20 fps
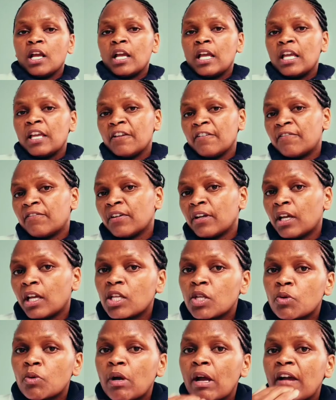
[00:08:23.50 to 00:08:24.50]
If
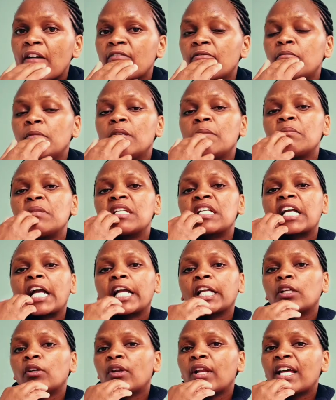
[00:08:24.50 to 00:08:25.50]
you have maybe
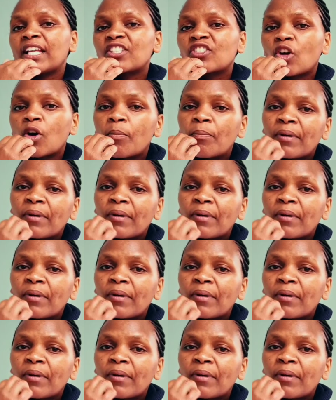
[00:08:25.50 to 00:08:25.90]
calculus or